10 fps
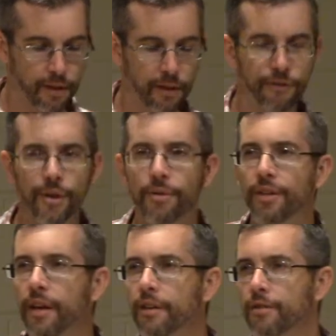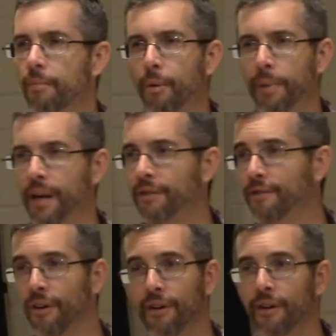Few things are more
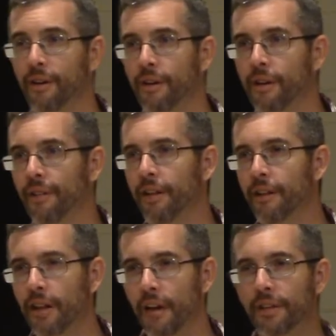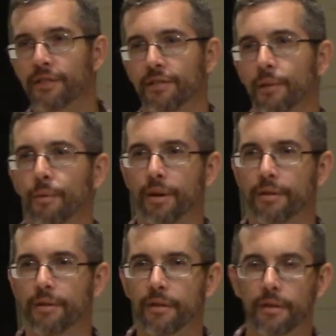painful than loving someone
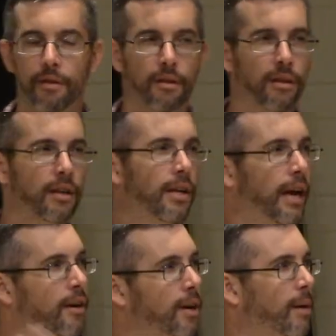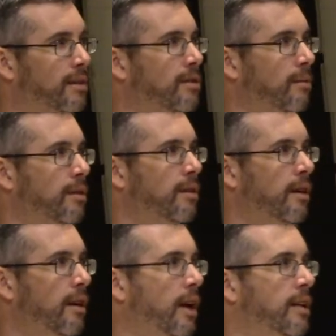and caring about someone
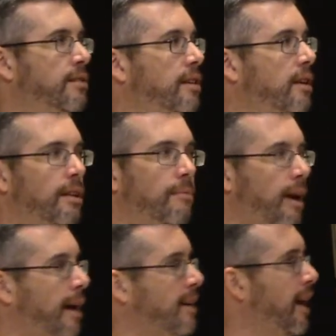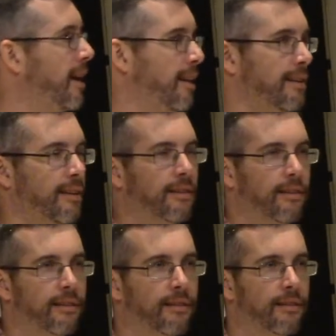and seeing them not get it
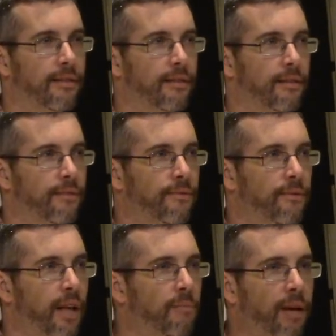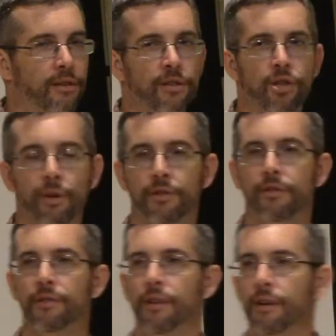and make
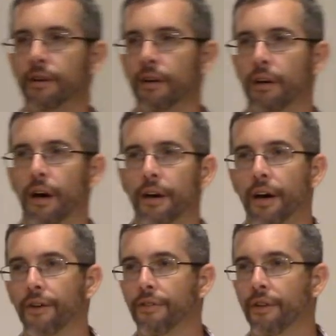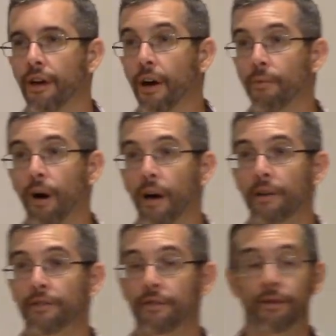choices that are unhealthy,
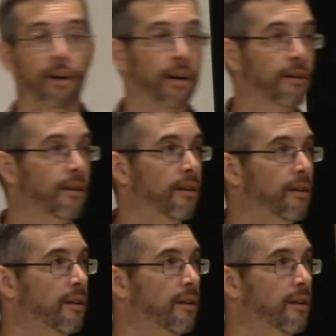unwise, or not good.